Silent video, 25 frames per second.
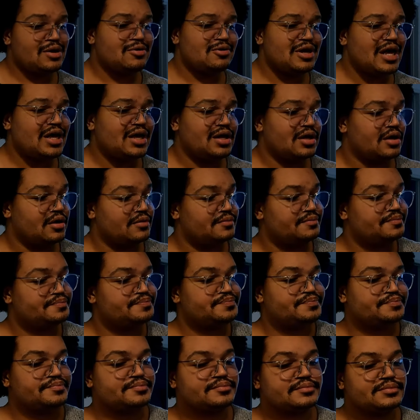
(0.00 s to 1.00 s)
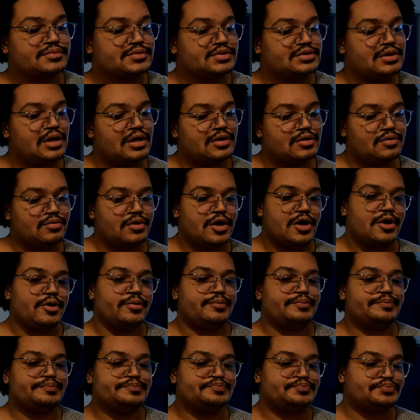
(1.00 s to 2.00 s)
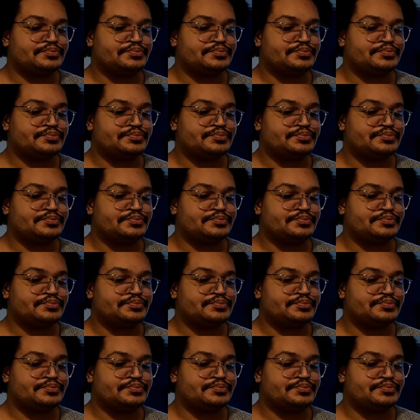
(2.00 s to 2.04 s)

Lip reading: don't like it, so I don't go.